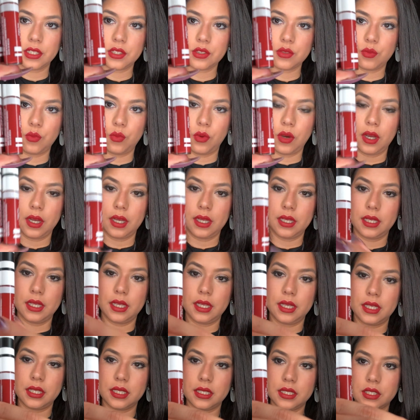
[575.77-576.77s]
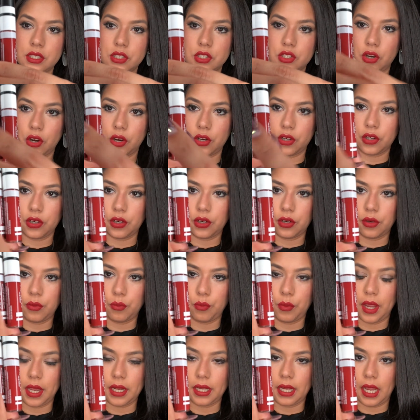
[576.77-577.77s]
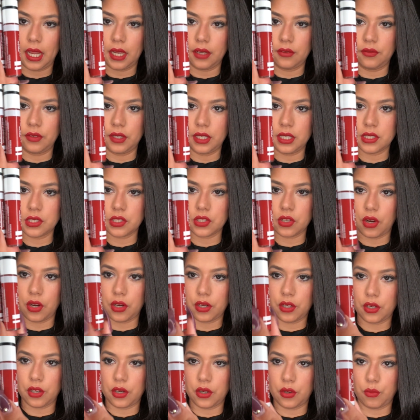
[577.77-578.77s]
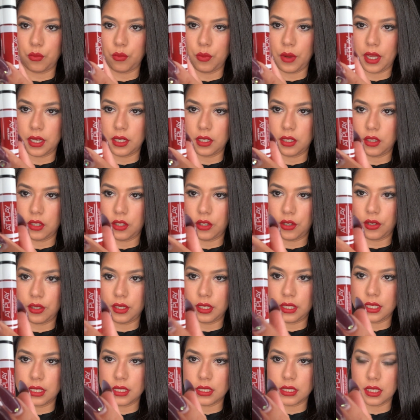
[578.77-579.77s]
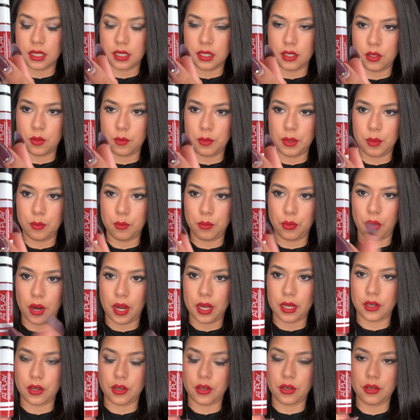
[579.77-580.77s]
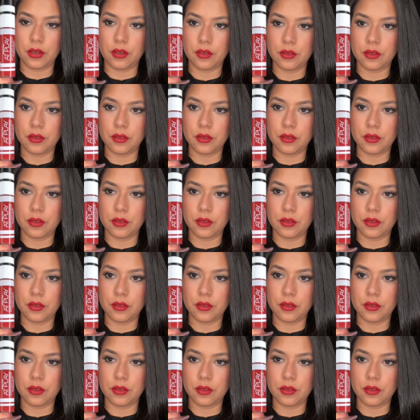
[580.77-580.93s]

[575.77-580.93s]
One is darker, Red Envy is darker, Red Alert is a little bit brighter.